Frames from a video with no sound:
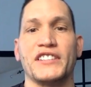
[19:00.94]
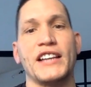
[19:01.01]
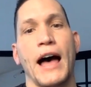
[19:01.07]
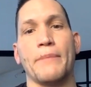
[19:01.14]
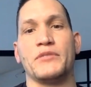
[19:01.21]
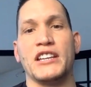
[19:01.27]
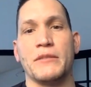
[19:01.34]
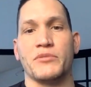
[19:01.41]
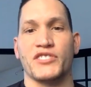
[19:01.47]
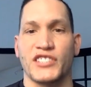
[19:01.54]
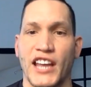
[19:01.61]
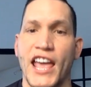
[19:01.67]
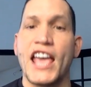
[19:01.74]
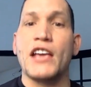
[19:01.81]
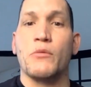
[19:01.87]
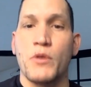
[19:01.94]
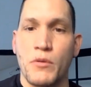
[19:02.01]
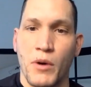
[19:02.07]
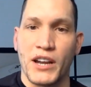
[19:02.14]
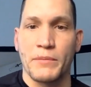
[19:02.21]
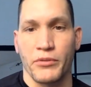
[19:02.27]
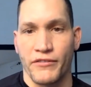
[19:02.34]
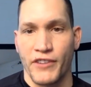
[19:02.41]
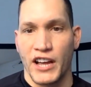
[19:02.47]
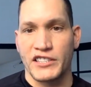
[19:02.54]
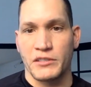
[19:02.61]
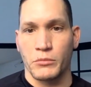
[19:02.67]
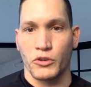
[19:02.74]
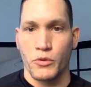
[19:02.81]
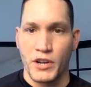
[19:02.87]
top teams and say, hey, we want to provide
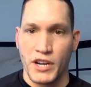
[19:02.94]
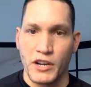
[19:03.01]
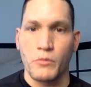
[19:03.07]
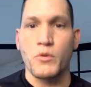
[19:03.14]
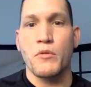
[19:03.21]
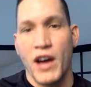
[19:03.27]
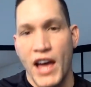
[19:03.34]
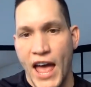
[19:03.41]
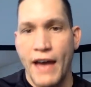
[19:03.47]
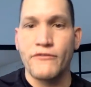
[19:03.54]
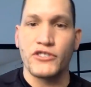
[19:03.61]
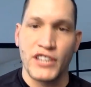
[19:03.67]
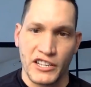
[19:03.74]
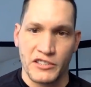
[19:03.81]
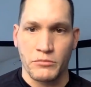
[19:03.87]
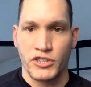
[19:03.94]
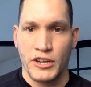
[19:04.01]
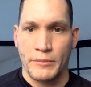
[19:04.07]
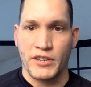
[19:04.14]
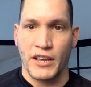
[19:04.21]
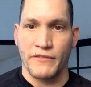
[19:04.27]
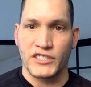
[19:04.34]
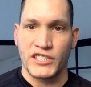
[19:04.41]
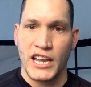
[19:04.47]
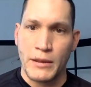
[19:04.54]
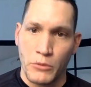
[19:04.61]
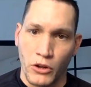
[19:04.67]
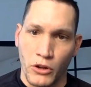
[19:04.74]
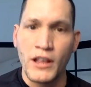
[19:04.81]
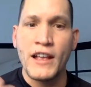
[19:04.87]
some liquidity. We want to have you take some chips off the
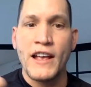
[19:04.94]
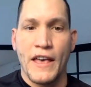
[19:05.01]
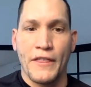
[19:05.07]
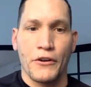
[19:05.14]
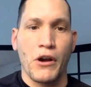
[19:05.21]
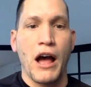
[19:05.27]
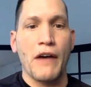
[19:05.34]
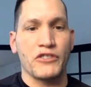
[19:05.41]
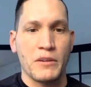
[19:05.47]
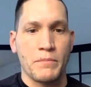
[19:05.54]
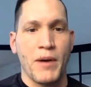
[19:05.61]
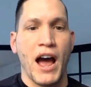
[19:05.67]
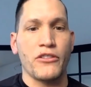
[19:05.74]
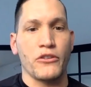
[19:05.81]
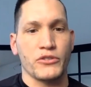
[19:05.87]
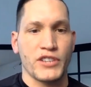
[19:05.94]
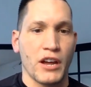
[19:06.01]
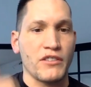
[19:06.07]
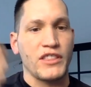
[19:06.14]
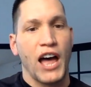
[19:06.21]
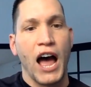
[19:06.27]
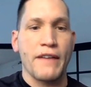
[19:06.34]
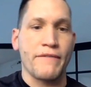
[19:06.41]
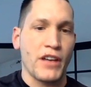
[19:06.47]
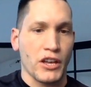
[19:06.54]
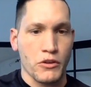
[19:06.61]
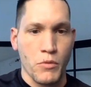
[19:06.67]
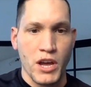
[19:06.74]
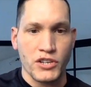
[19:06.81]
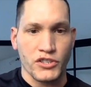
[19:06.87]
table. And they're offering to buy those out at the high
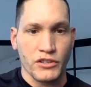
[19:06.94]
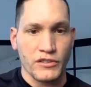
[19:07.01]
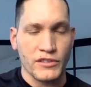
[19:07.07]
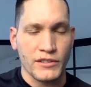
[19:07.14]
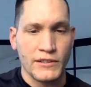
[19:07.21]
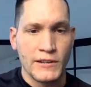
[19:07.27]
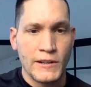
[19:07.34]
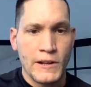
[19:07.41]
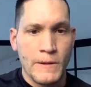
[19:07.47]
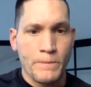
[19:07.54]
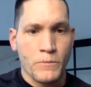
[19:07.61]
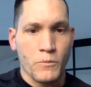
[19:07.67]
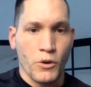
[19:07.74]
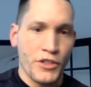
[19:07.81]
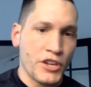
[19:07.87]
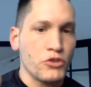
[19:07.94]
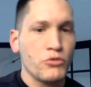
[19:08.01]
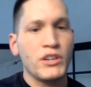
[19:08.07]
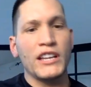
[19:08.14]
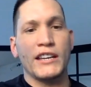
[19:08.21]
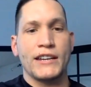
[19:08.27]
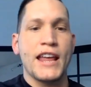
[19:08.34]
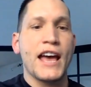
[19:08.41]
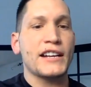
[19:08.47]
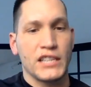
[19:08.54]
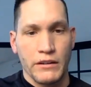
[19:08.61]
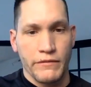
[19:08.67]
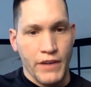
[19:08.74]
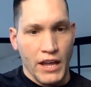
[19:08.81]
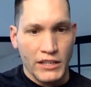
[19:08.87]
valuations. Well, then you need an
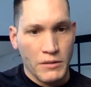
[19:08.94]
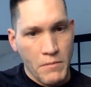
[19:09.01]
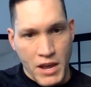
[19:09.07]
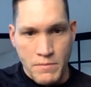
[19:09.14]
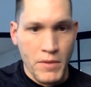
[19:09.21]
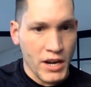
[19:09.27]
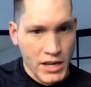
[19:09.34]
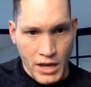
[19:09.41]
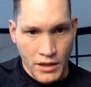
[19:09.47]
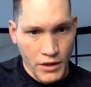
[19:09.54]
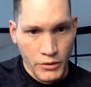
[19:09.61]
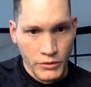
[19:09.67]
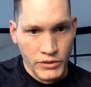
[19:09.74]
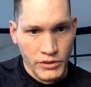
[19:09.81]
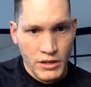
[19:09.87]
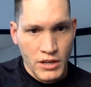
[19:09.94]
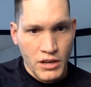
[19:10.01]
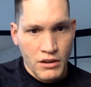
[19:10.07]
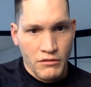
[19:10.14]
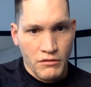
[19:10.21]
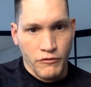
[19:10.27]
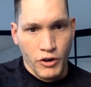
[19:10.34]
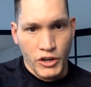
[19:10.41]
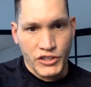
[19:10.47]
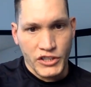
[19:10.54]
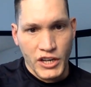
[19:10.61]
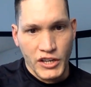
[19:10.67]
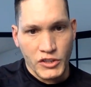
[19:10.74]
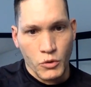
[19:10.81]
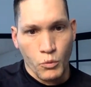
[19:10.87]
exit event to make money on those
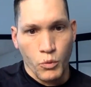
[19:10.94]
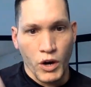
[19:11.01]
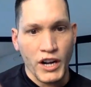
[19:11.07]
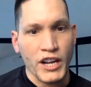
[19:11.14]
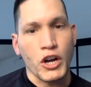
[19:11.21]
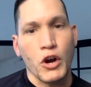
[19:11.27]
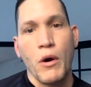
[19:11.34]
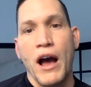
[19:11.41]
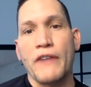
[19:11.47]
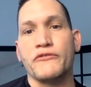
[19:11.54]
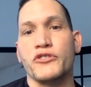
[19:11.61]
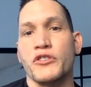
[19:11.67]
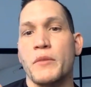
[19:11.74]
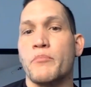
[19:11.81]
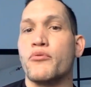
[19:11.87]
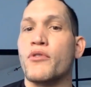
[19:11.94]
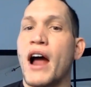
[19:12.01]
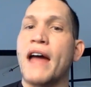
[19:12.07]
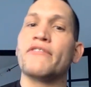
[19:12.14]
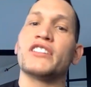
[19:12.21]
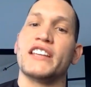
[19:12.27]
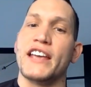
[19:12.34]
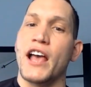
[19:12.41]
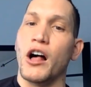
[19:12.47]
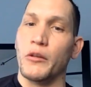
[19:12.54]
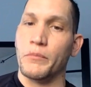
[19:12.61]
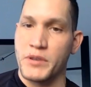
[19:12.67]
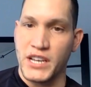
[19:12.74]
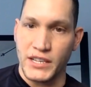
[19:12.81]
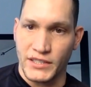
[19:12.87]
versus we're going to go after the privately
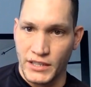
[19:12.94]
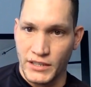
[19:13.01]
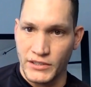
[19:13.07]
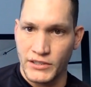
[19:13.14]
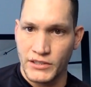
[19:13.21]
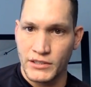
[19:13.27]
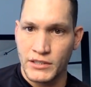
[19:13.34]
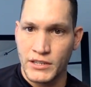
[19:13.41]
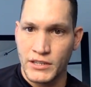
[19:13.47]
held pieces.